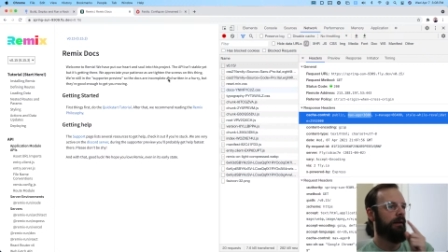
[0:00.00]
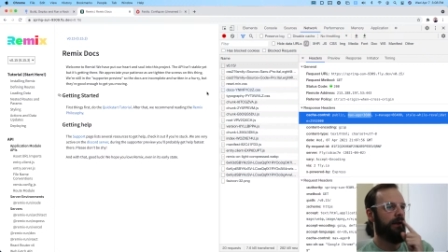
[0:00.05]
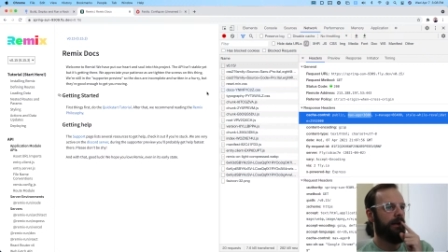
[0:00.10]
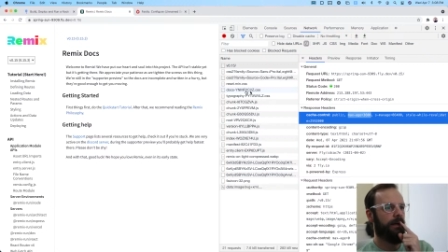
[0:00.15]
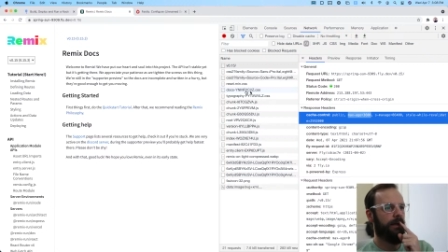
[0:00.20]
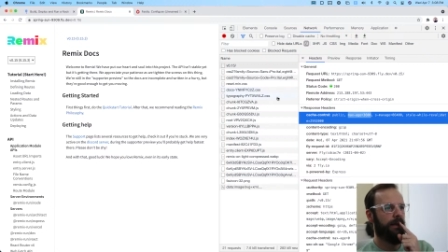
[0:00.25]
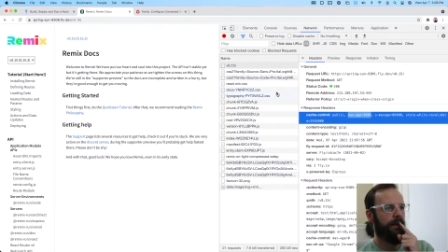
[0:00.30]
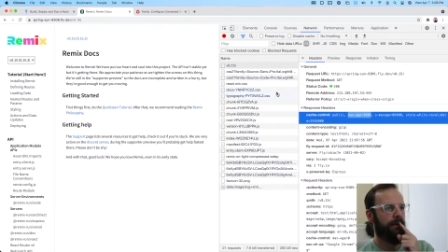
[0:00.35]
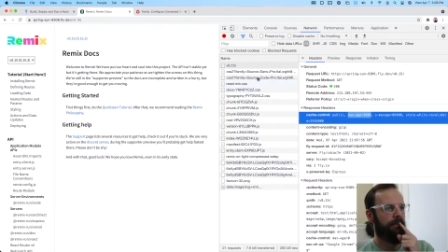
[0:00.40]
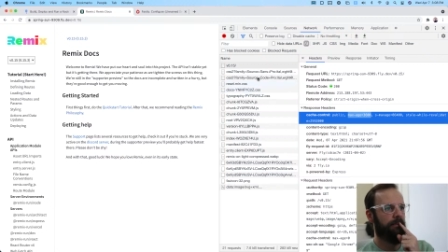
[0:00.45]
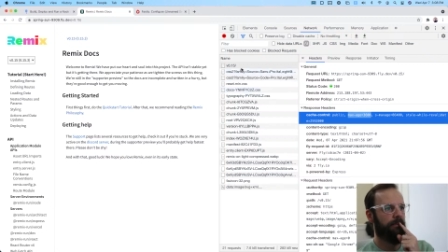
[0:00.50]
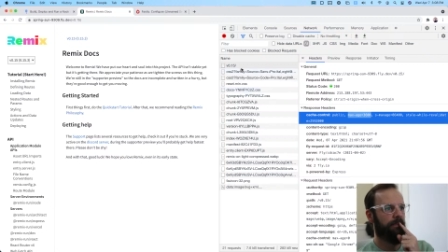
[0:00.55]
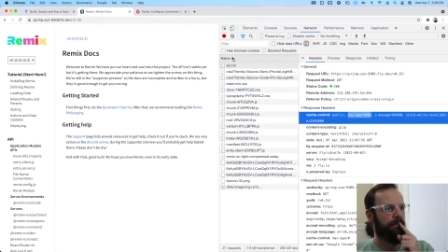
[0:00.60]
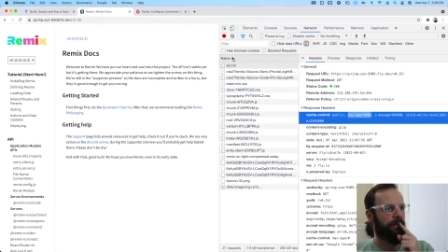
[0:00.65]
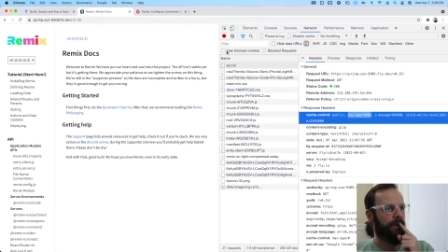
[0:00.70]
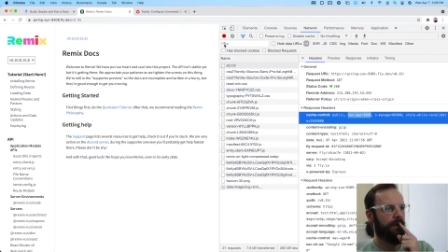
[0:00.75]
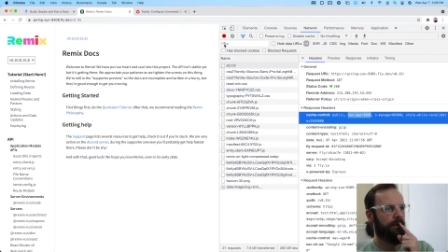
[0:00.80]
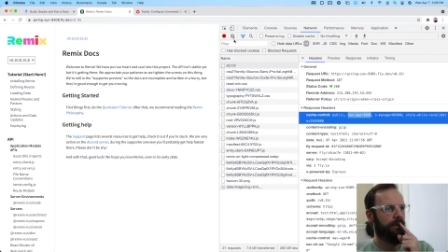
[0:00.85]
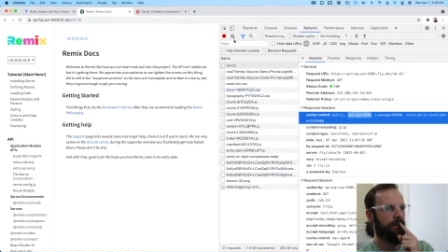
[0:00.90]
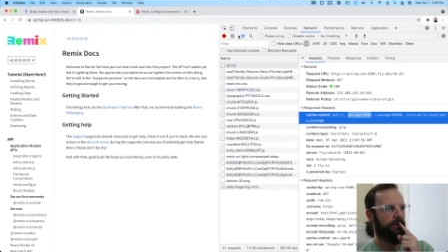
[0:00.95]

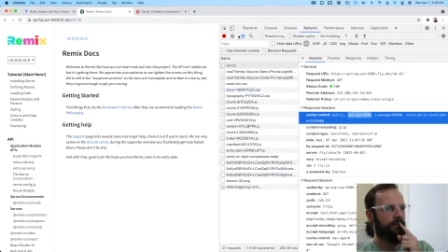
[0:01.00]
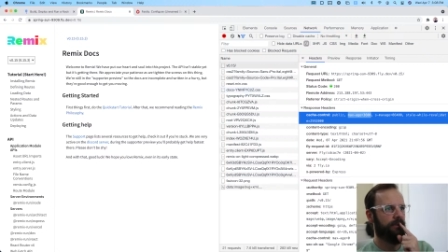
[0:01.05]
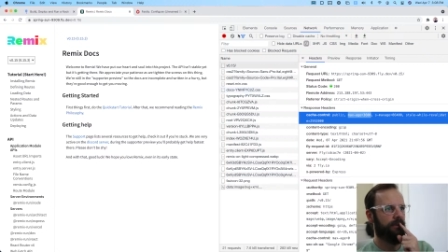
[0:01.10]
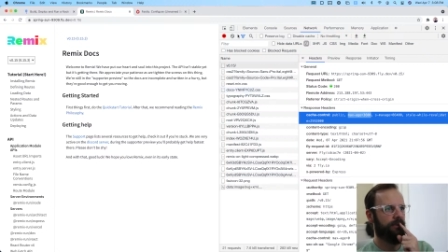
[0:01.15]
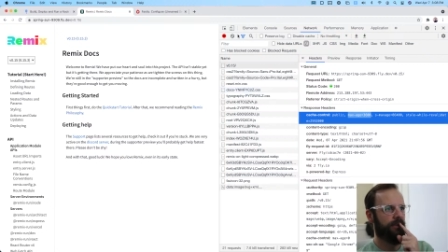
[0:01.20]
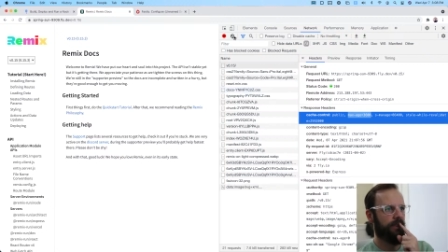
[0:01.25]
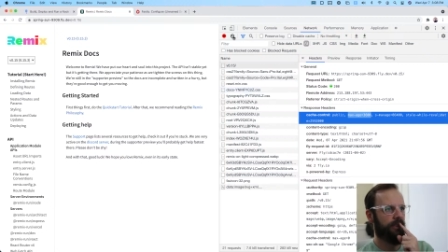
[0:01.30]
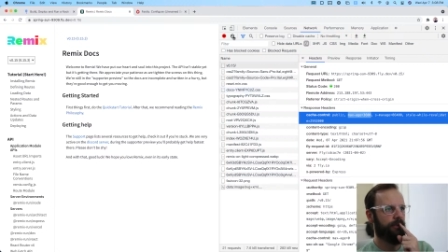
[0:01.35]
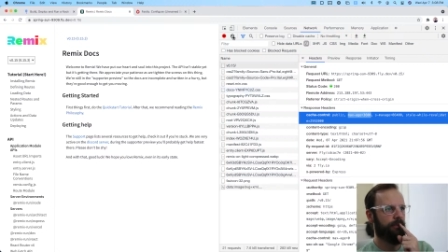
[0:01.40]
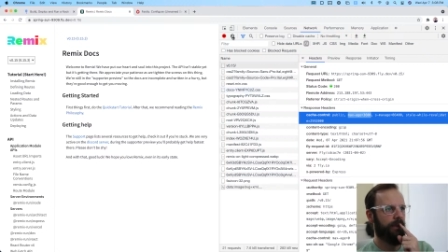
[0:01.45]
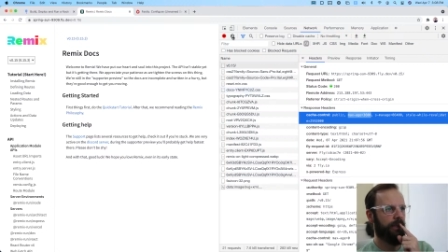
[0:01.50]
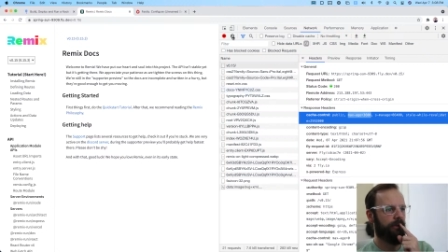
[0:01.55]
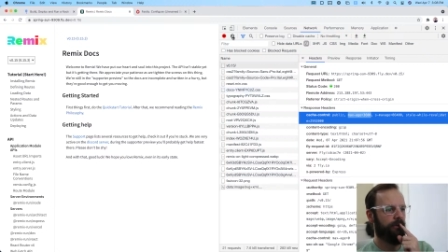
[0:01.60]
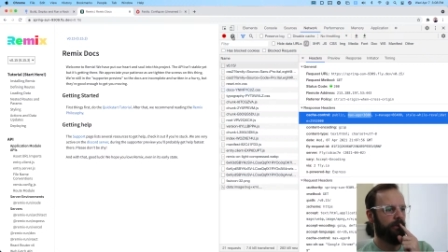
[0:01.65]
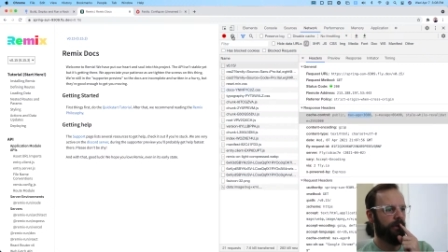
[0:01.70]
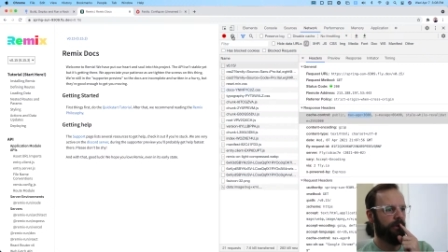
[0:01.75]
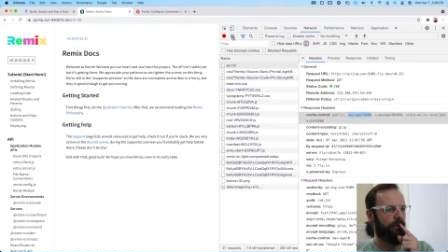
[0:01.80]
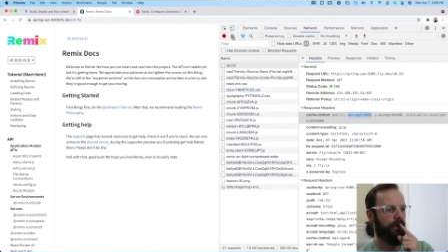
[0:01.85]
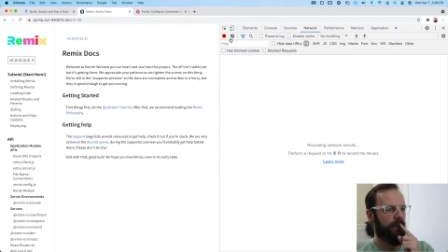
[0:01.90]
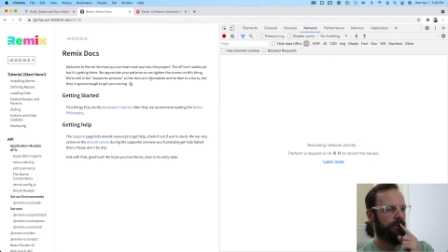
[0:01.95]
Here, let's actually make a
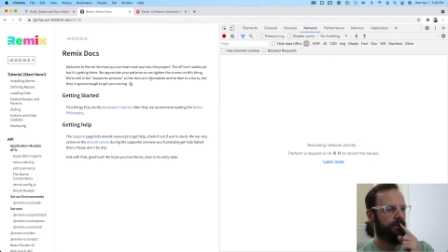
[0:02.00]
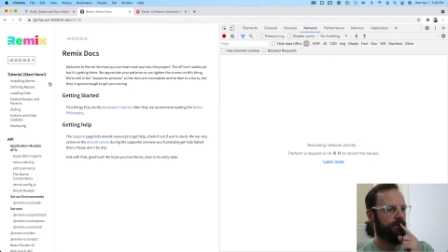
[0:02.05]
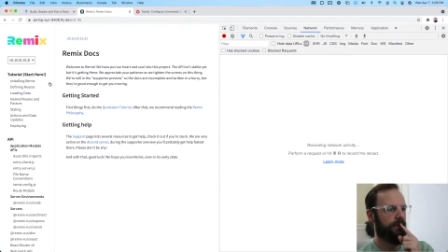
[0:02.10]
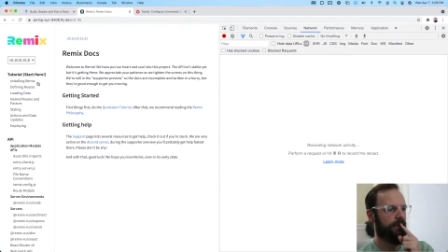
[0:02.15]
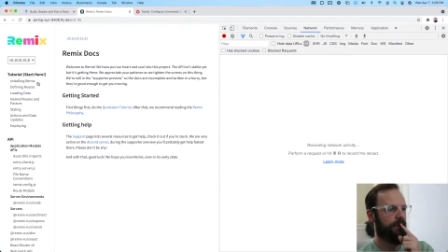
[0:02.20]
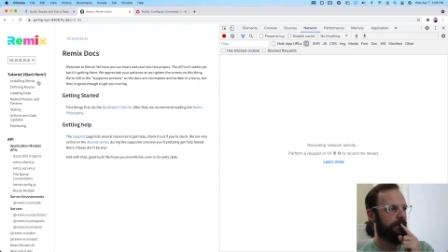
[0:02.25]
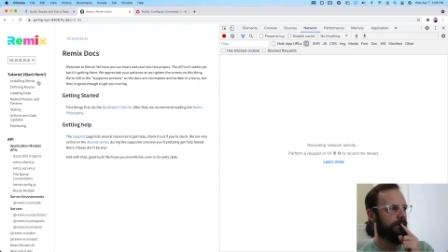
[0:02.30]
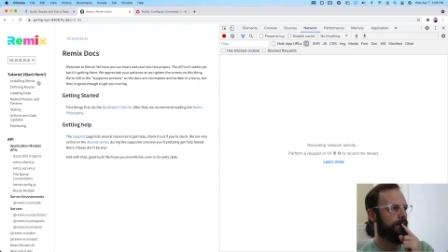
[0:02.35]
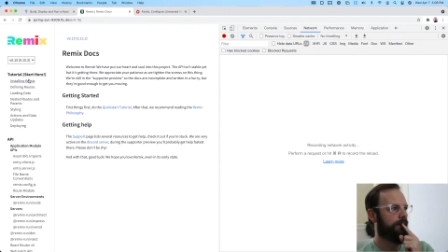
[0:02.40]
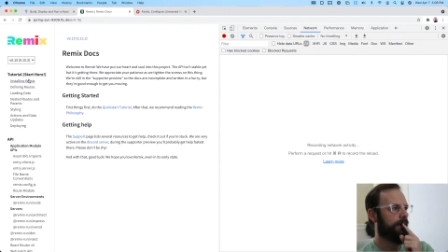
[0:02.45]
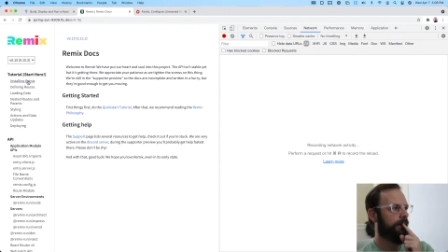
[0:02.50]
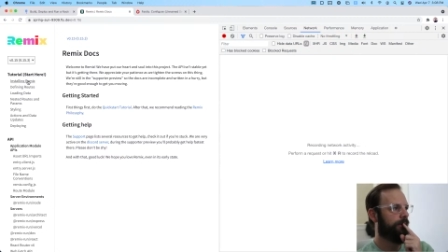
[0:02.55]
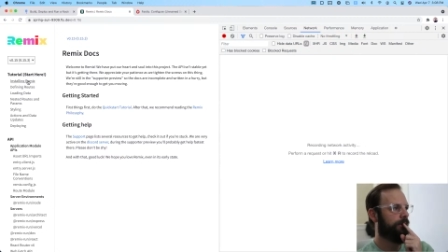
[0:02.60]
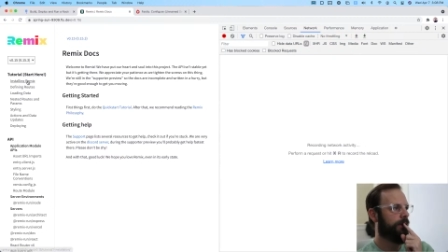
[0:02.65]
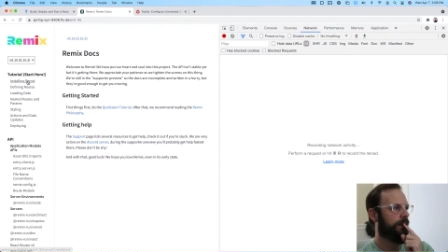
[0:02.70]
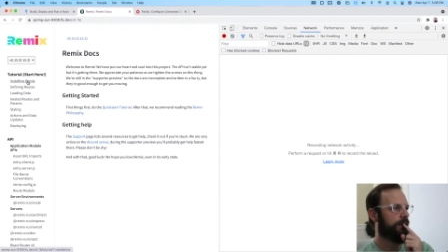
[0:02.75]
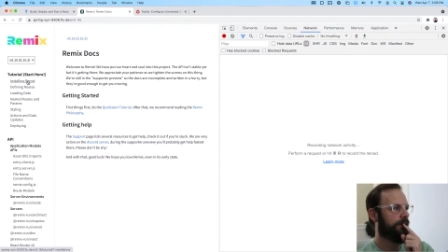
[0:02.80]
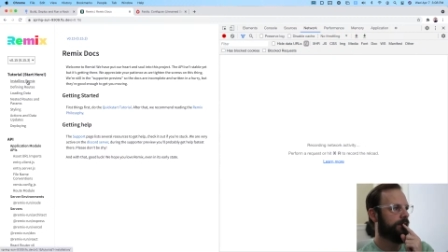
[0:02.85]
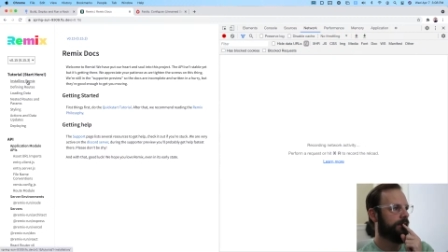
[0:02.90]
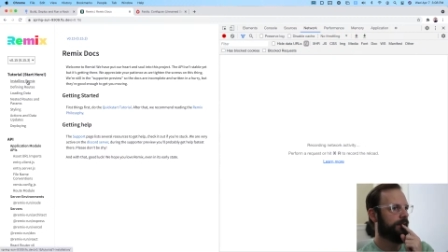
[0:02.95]
request and
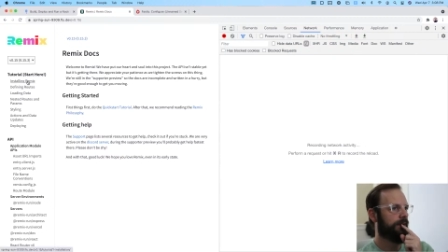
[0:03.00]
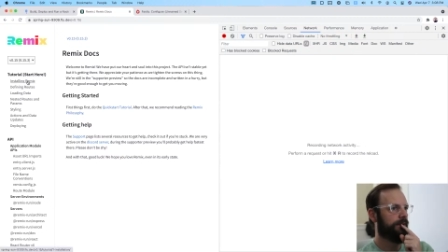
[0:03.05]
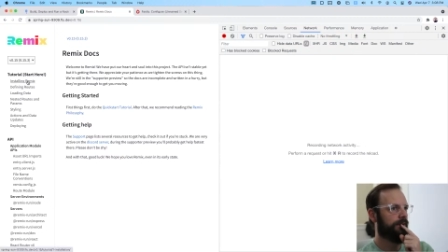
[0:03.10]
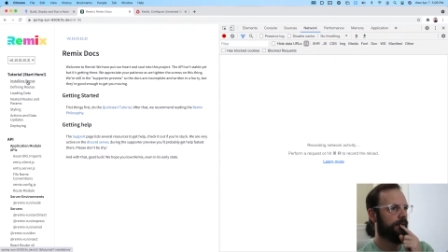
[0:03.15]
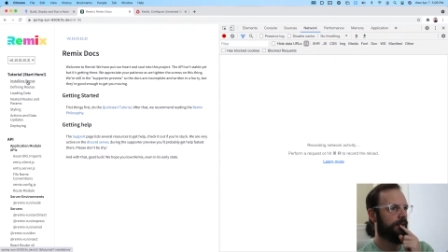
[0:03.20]
watch this.